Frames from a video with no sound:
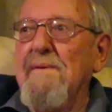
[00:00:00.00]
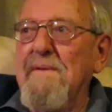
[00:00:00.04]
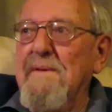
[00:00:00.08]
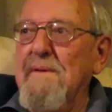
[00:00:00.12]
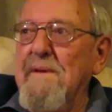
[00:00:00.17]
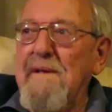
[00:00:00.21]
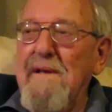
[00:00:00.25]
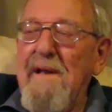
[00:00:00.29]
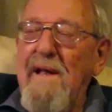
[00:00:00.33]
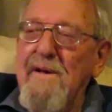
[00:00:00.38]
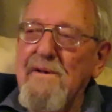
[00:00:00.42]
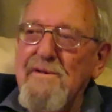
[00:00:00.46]

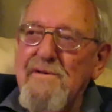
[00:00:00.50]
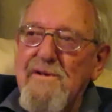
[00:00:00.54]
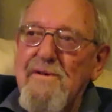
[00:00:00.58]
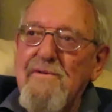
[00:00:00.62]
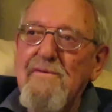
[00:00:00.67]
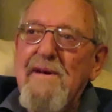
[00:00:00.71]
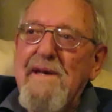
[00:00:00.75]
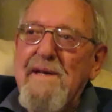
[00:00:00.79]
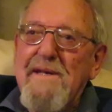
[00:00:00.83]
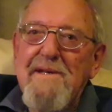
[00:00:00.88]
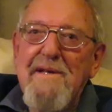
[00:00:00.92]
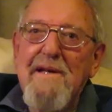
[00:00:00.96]
the last
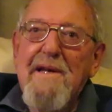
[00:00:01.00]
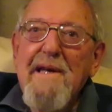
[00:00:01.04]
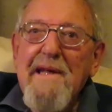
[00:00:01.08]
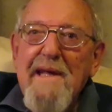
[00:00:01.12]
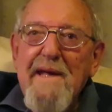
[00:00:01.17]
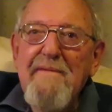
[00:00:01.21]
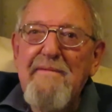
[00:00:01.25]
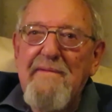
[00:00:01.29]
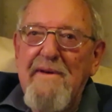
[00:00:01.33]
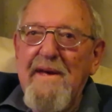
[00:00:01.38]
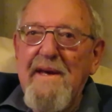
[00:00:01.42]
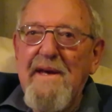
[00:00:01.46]
director
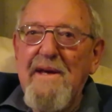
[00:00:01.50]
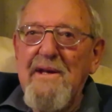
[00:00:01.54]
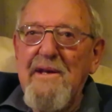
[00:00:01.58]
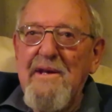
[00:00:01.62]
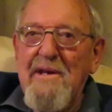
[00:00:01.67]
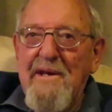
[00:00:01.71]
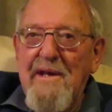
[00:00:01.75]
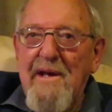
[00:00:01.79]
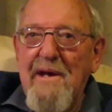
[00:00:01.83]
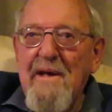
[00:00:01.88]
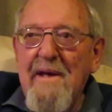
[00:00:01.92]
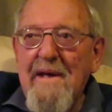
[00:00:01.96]
leaving,
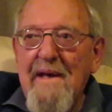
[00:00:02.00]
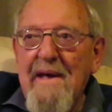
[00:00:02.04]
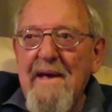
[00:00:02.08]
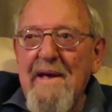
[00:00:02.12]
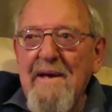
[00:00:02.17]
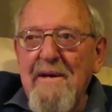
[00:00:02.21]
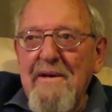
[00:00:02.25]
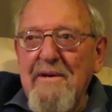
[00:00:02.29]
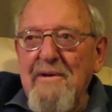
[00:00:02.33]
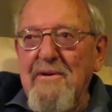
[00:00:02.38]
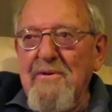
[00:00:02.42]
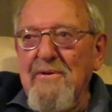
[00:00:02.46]
and
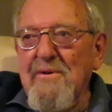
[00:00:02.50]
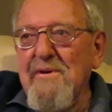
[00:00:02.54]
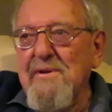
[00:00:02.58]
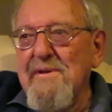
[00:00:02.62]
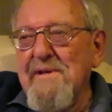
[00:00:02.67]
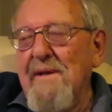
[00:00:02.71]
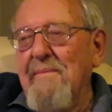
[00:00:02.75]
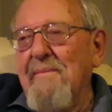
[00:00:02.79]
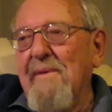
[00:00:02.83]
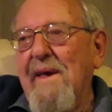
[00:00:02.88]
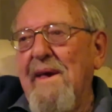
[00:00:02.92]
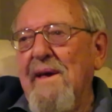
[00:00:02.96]
could
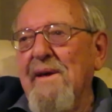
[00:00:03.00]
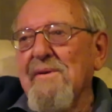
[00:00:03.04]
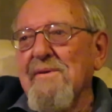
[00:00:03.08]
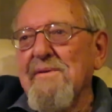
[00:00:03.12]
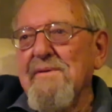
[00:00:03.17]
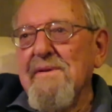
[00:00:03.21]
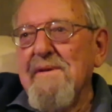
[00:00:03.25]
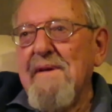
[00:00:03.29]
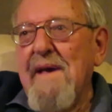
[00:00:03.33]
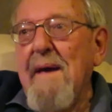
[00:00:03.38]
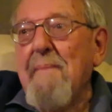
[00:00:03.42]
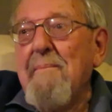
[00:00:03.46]
something
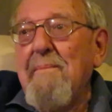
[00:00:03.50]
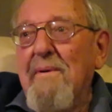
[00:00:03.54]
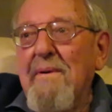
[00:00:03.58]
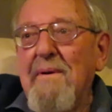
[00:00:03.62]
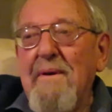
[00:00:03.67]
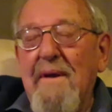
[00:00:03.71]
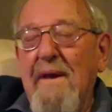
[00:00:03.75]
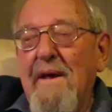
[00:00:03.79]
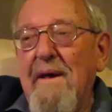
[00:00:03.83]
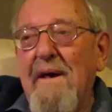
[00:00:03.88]
else happen?